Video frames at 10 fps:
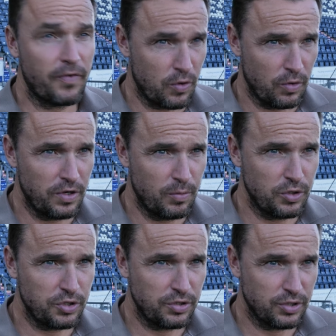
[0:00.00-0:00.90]
Difficult on
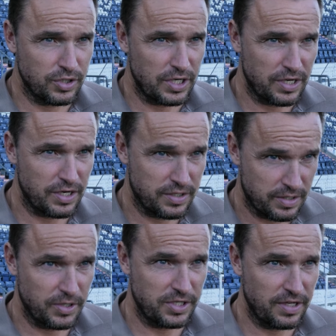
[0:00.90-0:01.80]
emotions, is that
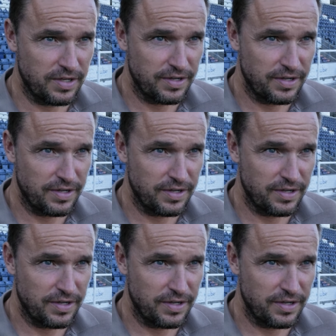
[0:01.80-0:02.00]
what you said?